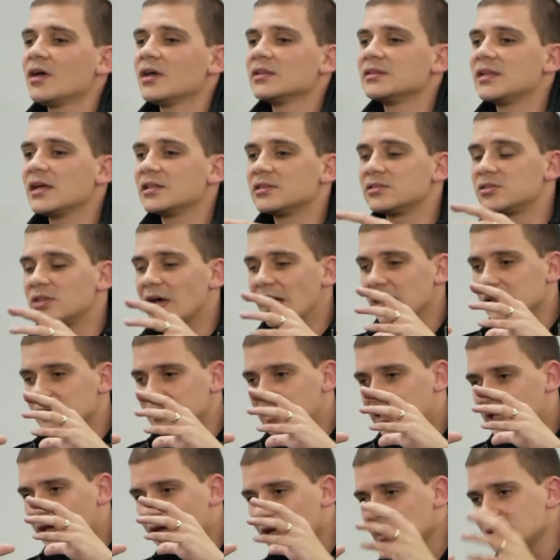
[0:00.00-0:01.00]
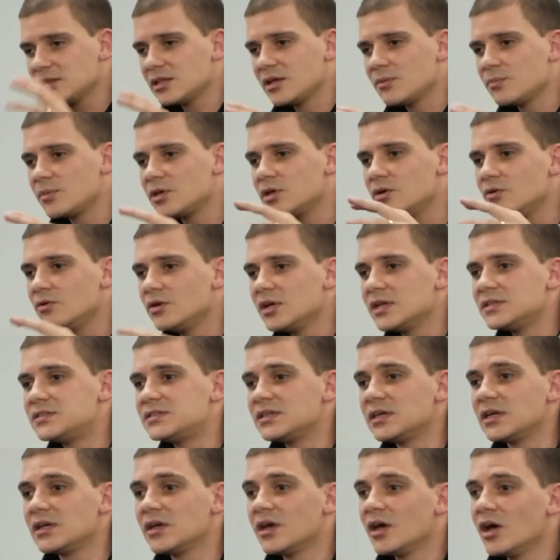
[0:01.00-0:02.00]
that, that kingdom
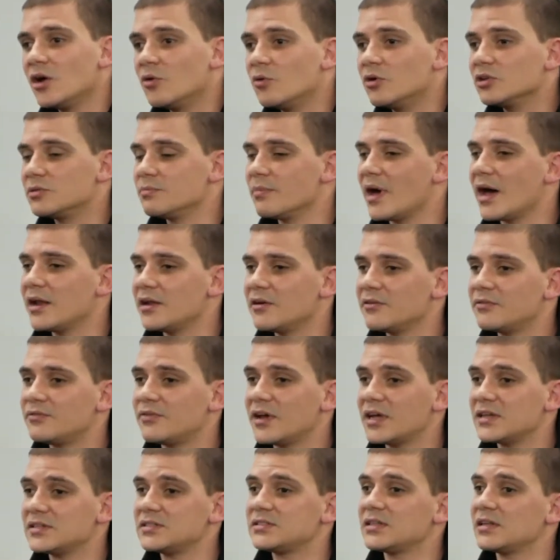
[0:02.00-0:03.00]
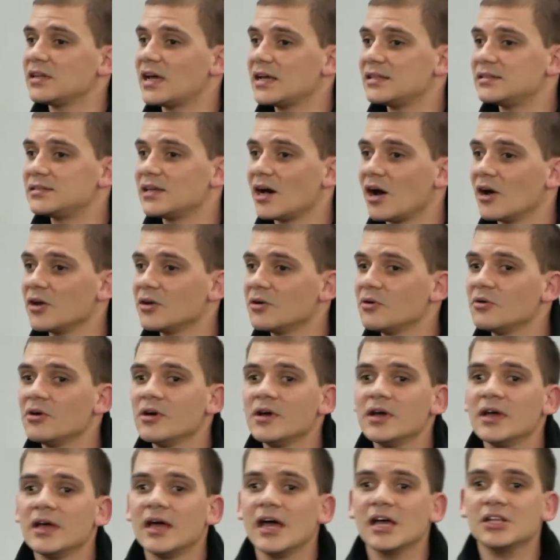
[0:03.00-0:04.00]
unity would manifest. And I tell you,
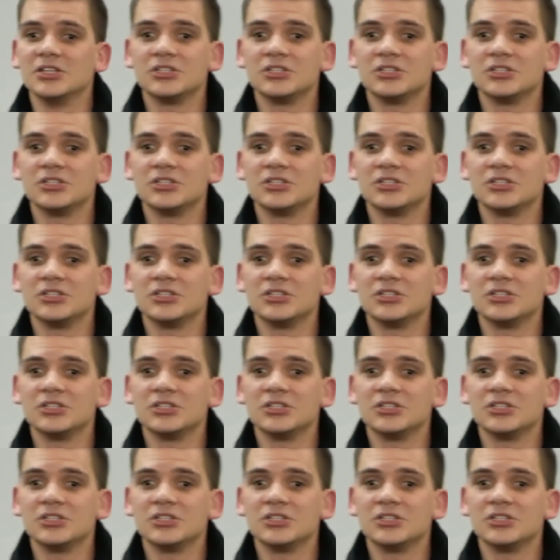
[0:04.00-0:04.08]
a